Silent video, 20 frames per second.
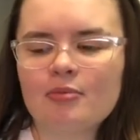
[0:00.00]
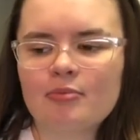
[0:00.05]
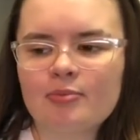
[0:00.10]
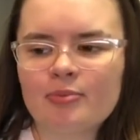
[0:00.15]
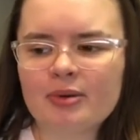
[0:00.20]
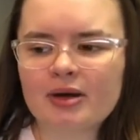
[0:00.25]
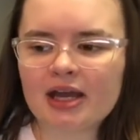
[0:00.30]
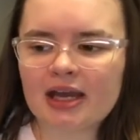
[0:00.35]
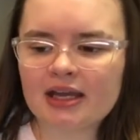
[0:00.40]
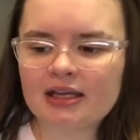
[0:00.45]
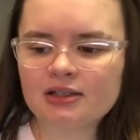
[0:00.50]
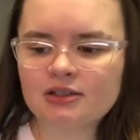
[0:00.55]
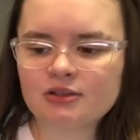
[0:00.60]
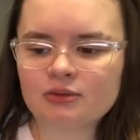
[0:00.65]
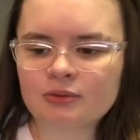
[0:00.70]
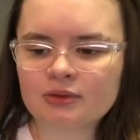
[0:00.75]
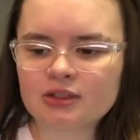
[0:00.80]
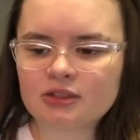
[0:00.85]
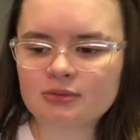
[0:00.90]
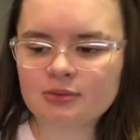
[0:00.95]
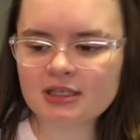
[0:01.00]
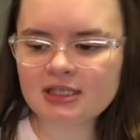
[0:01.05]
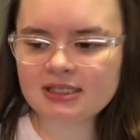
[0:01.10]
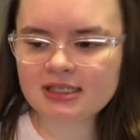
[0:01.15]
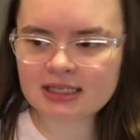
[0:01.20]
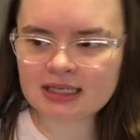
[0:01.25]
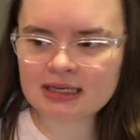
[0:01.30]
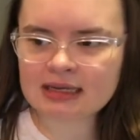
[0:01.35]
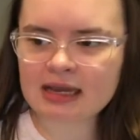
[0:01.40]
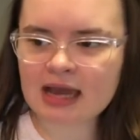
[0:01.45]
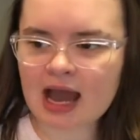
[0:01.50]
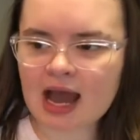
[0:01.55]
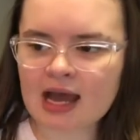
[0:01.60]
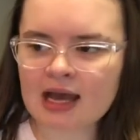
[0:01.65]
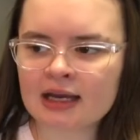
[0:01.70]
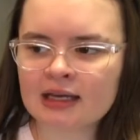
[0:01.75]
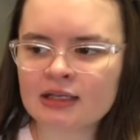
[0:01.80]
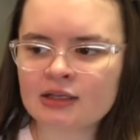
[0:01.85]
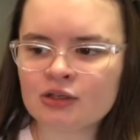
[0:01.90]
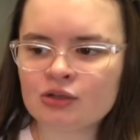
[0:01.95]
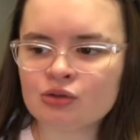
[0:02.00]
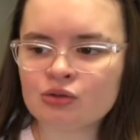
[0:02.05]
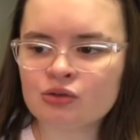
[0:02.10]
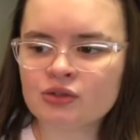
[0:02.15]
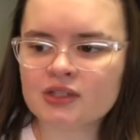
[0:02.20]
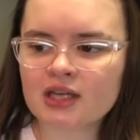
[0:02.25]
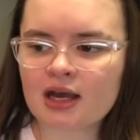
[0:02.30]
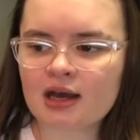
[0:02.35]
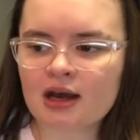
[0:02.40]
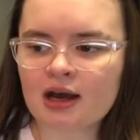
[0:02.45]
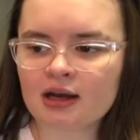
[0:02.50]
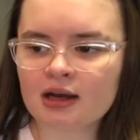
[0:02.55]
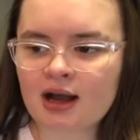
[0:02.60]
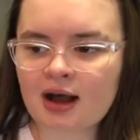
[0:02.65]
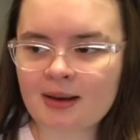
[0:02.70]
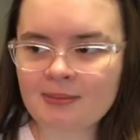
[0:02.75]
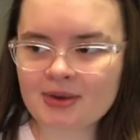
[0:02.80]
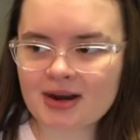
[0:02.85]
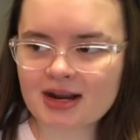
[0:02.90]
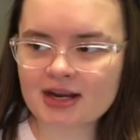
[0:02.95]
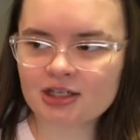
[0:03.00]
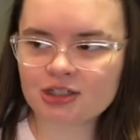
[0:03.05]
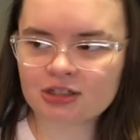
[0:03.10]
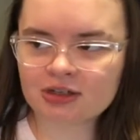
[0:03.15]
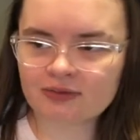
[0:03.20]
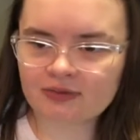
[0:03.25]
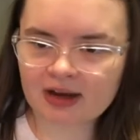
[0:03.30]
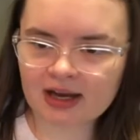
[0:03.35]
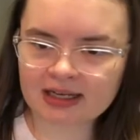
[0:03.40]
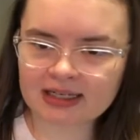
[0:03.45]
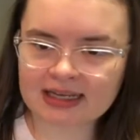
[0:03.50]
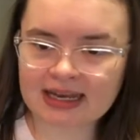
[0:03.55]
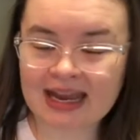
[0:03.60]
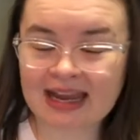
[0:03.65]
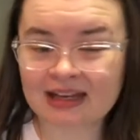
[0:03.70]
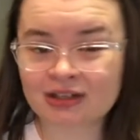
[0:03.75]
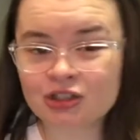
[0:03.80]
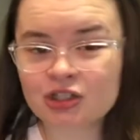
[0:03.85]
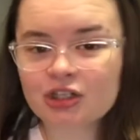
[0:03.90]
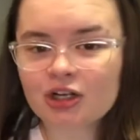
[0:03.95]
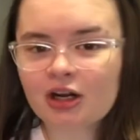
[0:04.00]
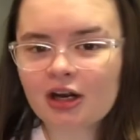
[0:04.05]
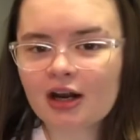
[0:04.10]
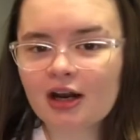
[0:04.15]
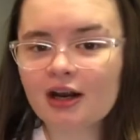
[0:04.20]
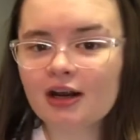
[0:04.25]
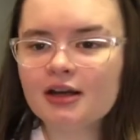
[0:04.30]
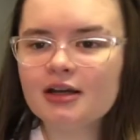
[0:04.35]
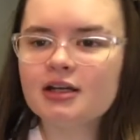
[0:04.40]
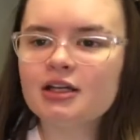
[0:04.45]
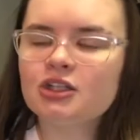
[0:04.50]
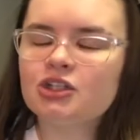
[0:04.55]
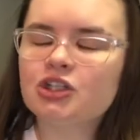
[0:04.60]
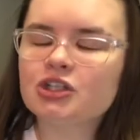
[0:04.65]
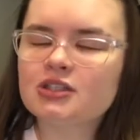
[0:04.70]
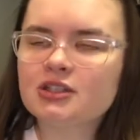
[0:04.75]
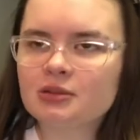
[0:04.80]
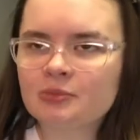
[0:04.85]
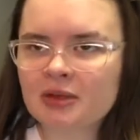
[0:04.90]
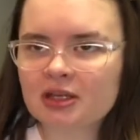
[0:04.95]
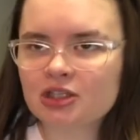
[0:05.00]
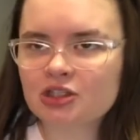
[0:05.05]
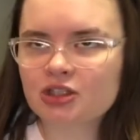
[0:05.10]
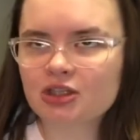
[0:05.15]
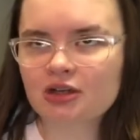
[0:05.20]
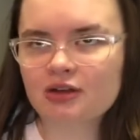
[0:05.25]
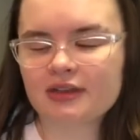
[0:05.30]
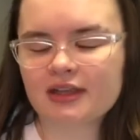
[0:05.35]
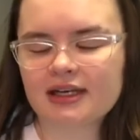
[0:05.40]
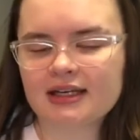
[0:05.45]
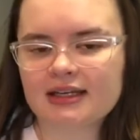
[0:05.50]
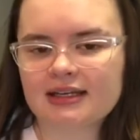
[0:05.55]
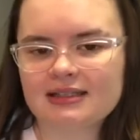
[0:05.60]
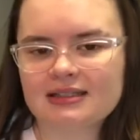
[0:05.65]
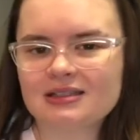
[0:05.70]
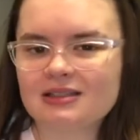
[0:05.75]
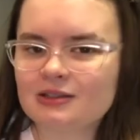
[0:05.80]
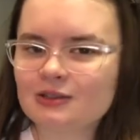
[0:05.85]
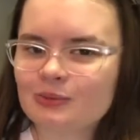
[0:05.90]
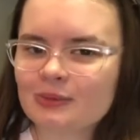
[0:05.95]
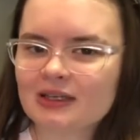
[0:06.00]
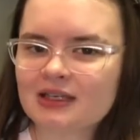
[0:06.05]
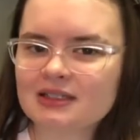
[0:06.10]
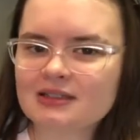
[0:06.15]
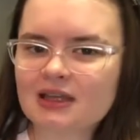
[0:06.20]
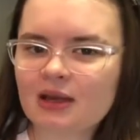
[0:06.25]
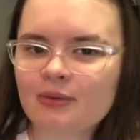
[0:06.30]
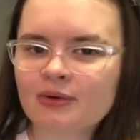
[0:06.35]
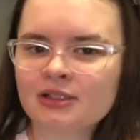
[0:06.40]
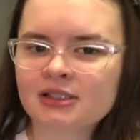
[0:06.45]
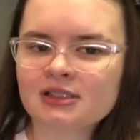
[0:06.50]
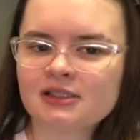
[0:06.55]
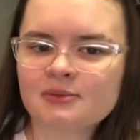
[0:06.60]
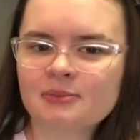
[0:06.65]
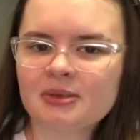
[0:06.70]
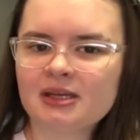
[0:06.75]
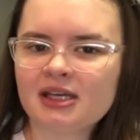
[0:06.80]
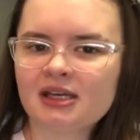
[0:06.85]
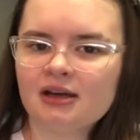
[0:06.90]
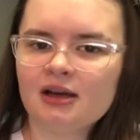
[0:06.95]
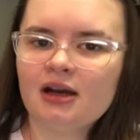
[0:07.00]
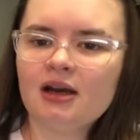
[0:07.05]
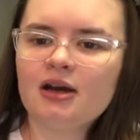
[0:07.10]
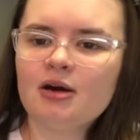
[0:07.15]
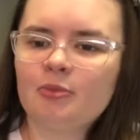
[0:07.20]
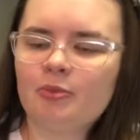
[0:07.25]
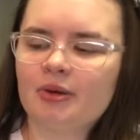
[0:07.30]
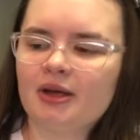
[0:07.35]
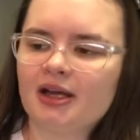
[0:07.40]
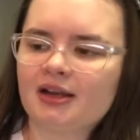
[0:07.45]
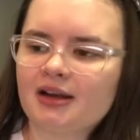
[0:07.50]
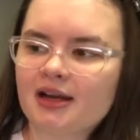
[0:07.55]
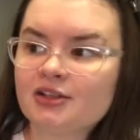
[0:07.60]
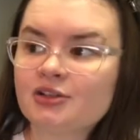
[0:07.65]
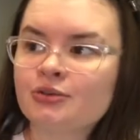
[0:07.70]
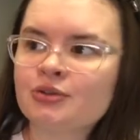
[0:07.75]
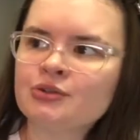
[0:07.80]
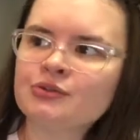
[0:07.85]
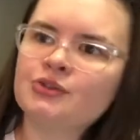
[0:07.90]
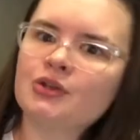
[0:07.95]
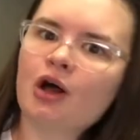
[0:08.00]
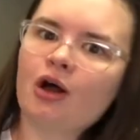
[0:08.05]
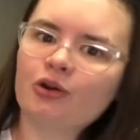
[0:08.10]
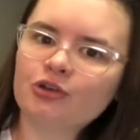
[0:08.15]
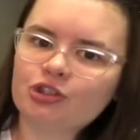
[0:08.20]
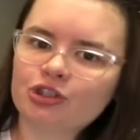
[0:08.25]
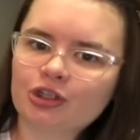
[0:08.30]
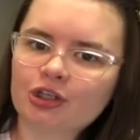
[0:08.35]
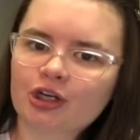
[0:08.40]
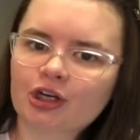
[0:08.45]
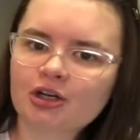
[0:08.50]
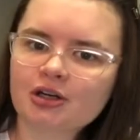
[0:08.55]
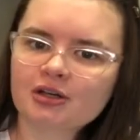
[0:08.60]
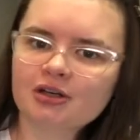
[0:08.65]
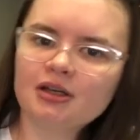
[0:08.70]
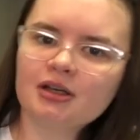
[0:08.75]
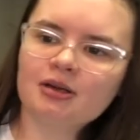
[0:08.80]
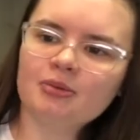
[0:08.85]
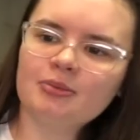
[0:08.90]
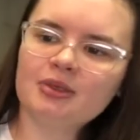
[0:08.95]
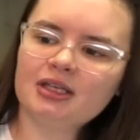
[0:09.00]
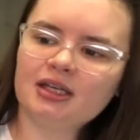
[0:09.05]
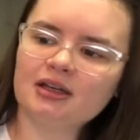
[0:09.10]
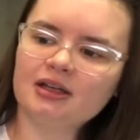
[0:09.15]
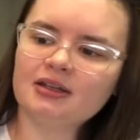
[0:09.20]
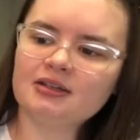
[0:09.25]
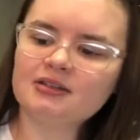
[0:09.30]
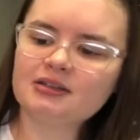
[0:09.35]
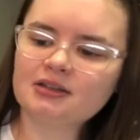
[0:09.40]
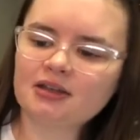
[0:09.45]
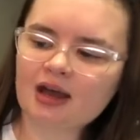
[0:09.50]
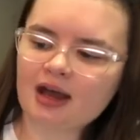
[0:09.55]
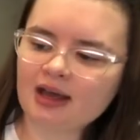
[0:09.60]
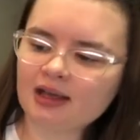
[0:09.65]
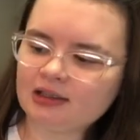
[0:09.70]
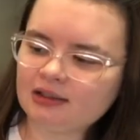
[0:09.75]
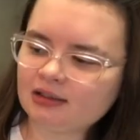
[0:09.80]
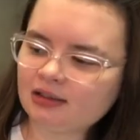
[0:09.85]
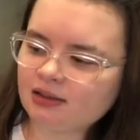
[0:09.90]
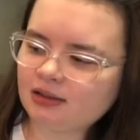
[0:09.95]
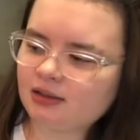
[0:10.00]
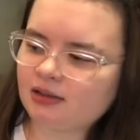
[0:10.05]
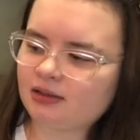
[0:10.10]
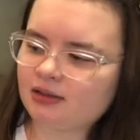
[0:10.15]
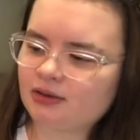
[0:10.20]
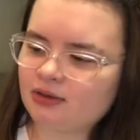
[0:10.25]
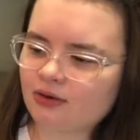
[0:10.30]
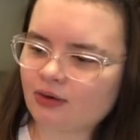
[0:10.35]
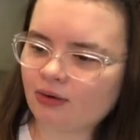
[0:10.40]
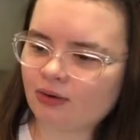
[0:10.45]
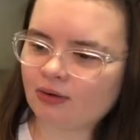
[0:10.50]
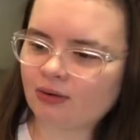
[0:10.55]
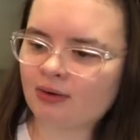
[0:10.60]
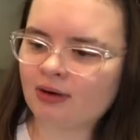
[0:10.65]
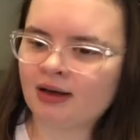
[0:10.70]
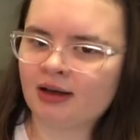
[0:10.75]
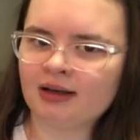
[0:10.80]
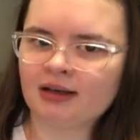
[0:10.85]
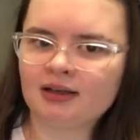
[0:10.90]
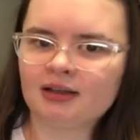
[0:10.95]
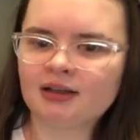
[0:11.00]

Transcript: But with sweet tea, I use a combination of honey and sugar just to make sure that it gets as sweet as I want it to be. But I don't use all sugar because I don't wanna.